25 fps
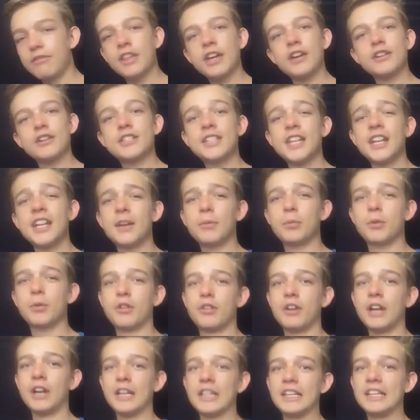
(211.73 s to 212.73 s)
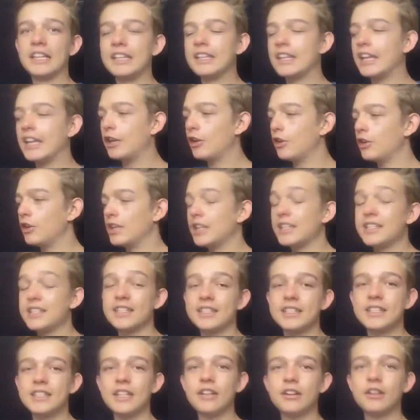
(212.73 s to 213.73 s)
they are set up correctly they don't
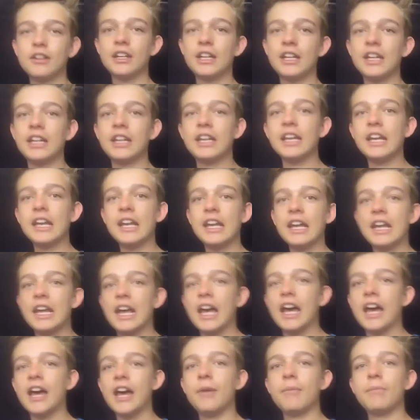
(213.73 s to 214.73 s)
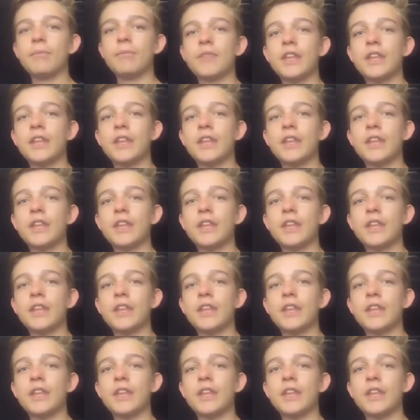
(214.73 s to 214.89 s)
necessarily um,